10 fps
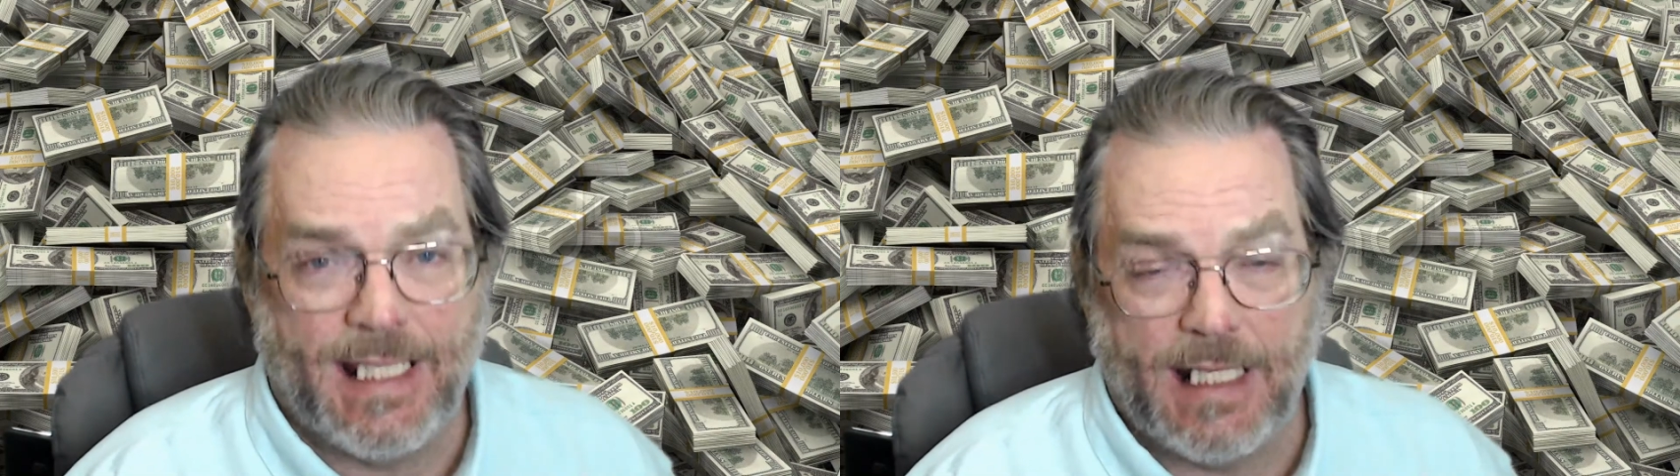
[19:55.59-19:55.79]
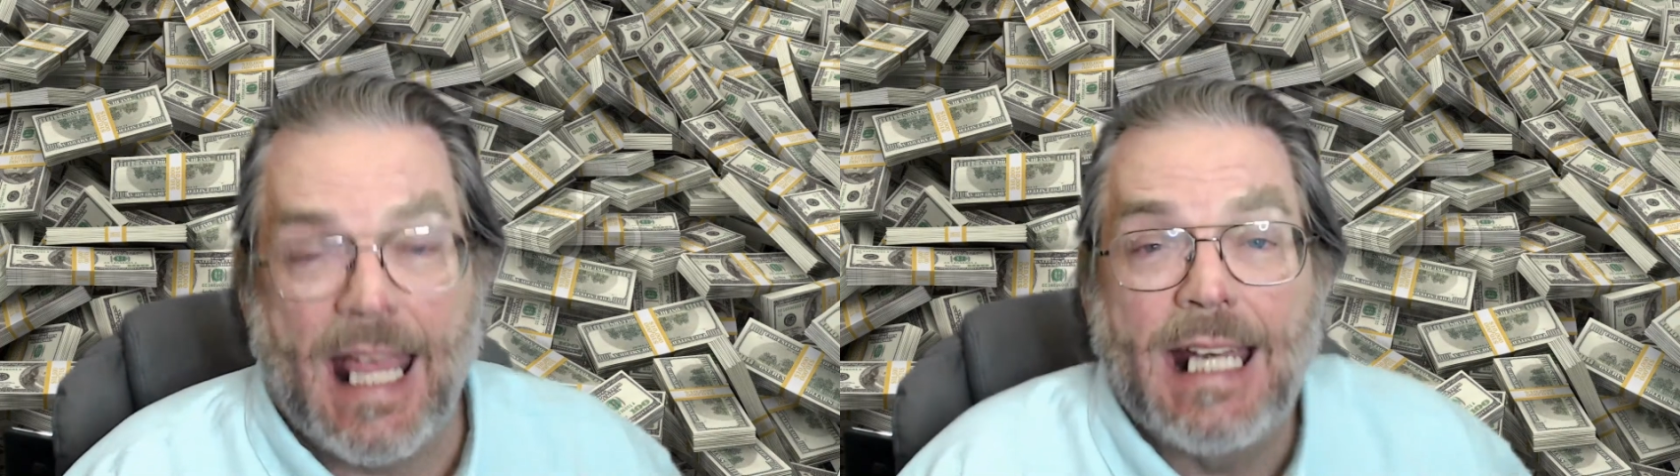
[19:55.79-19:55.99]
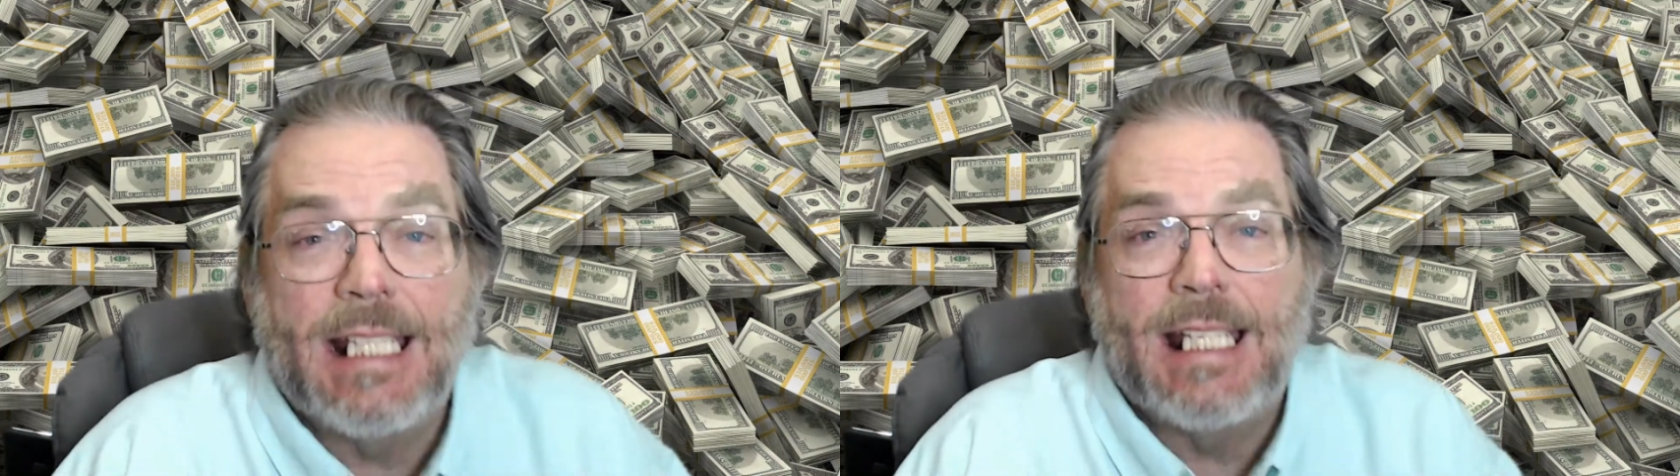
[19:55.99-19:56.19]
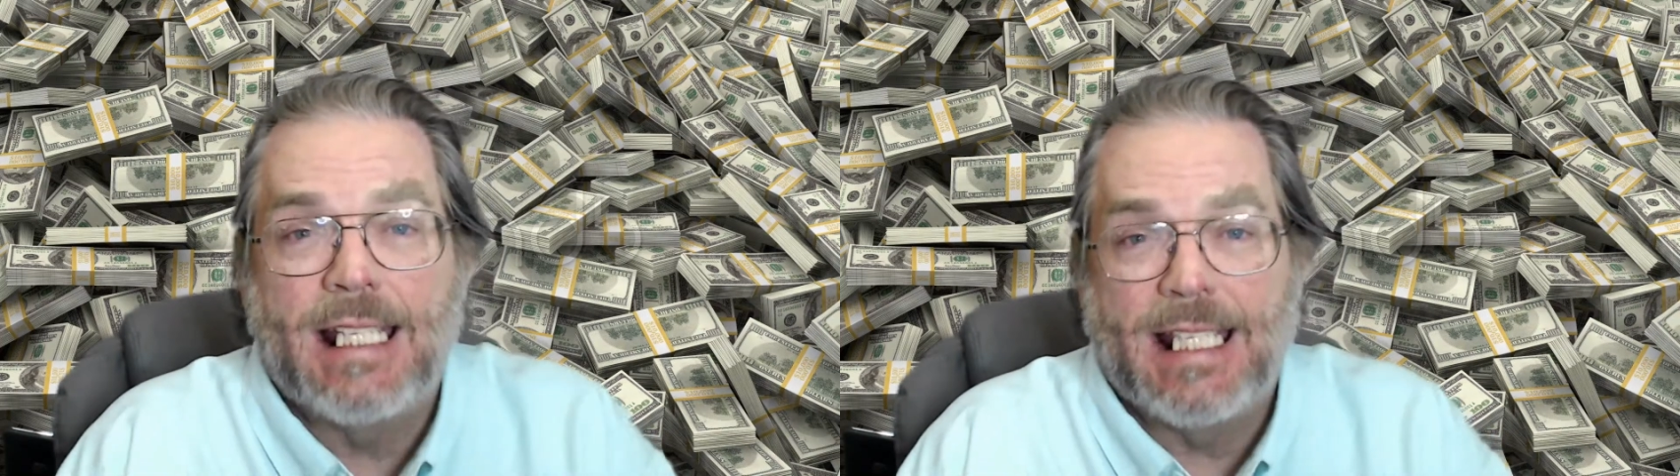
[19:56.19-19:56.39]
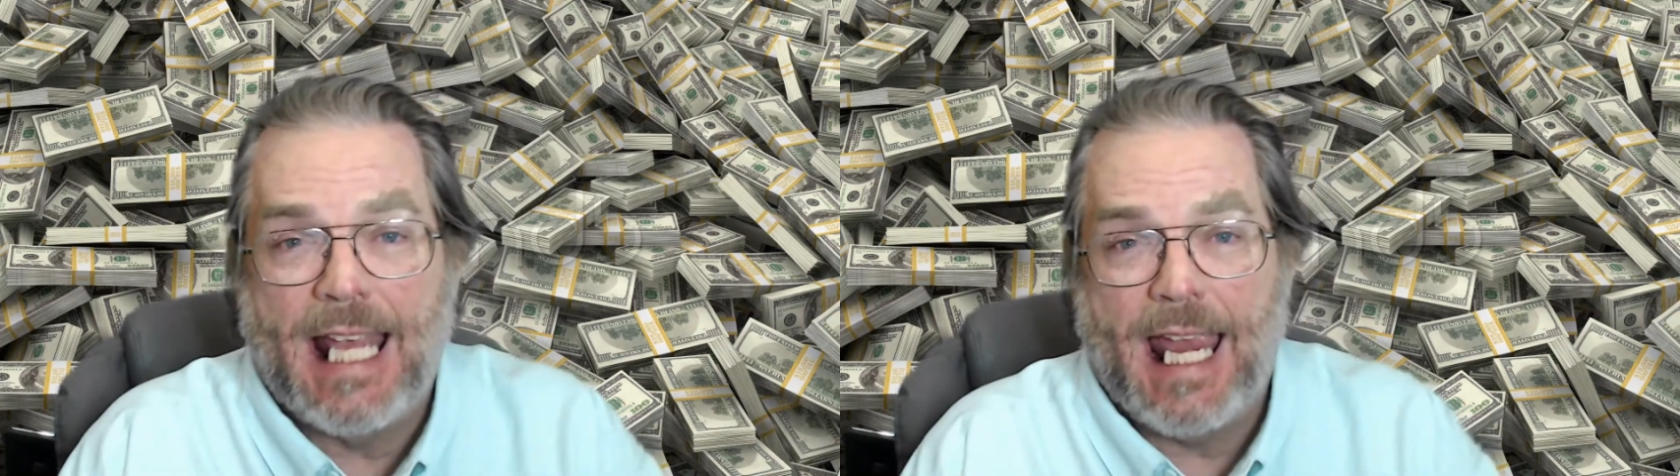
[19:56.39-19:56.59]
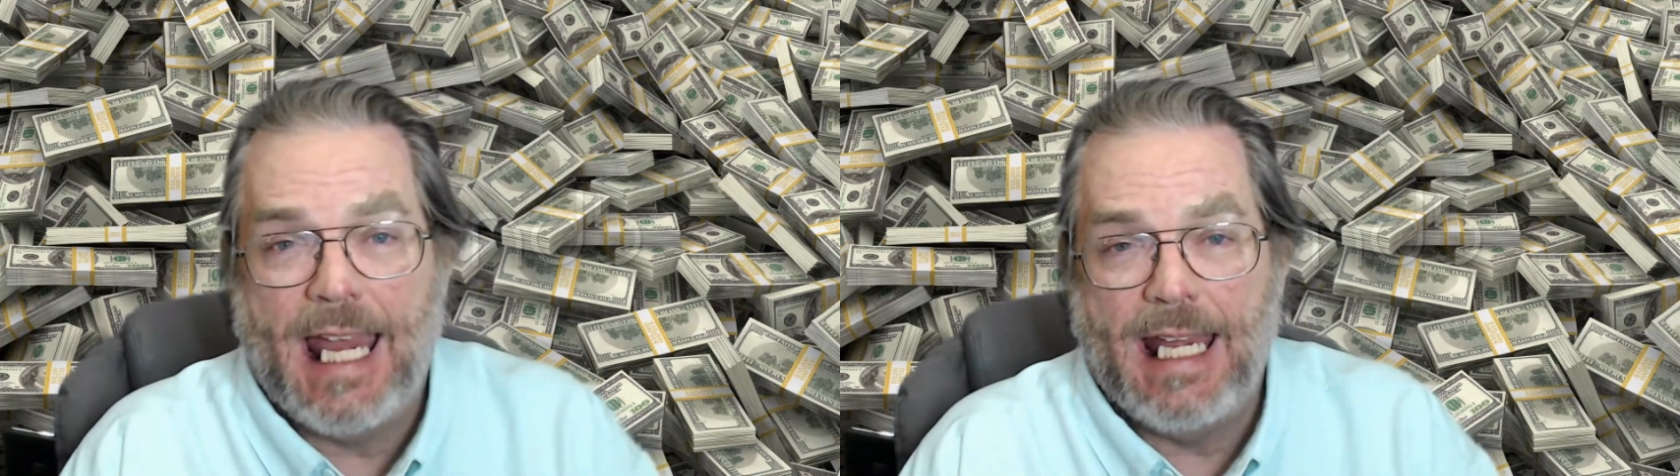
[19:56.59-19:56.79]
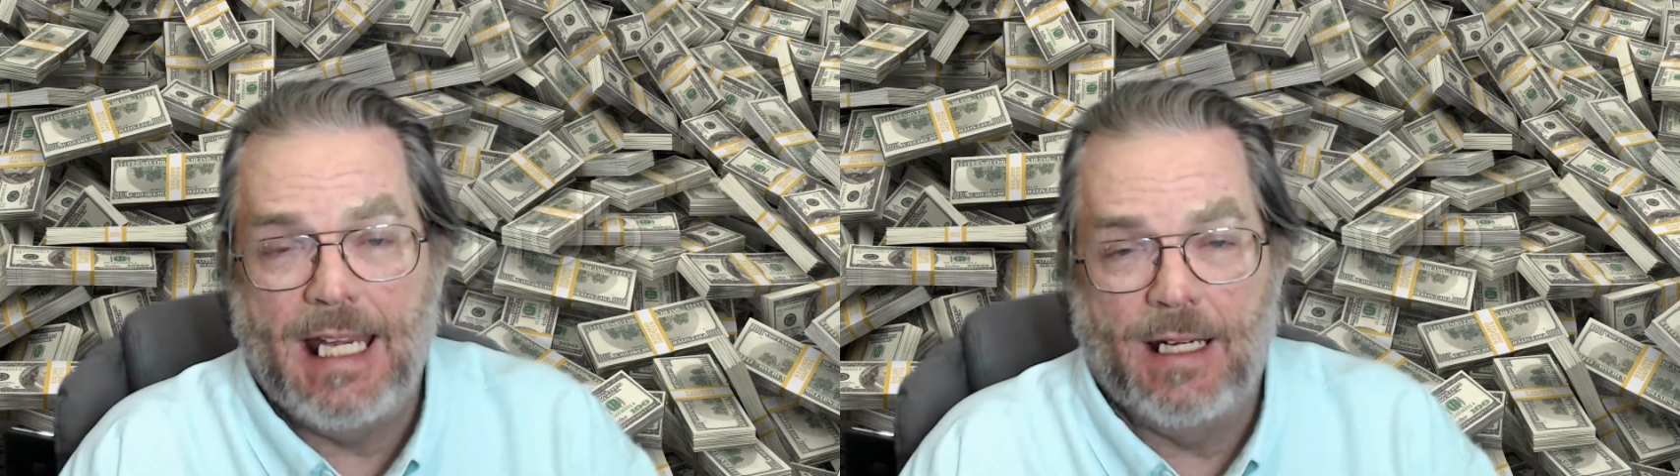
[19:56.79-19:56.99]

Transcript: That is to say,